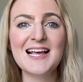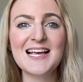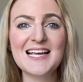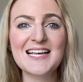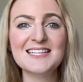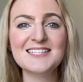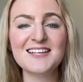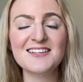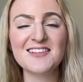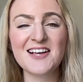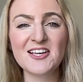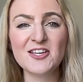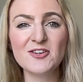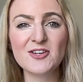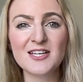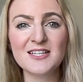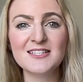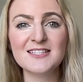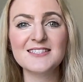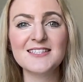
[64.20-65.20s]
is that you
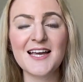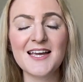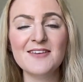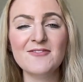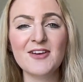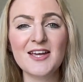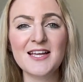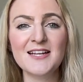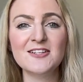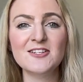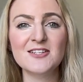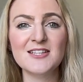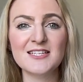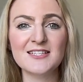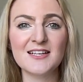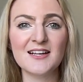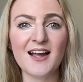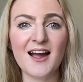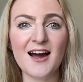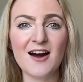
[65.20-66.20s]
can save into this
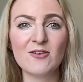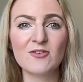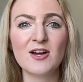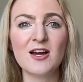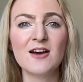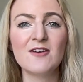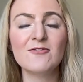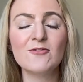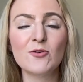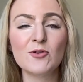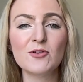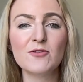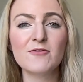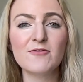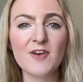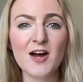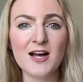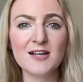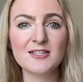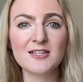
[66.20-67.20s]
account for your
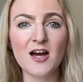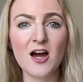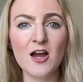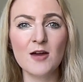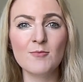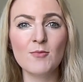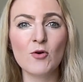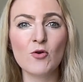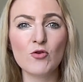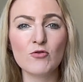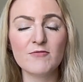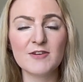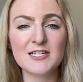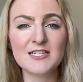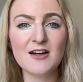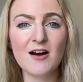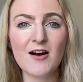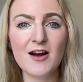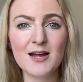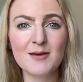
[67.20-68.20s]
first home or
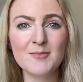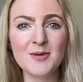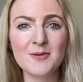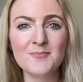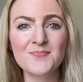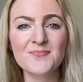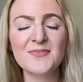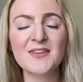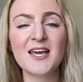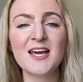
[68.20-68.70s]
retirement.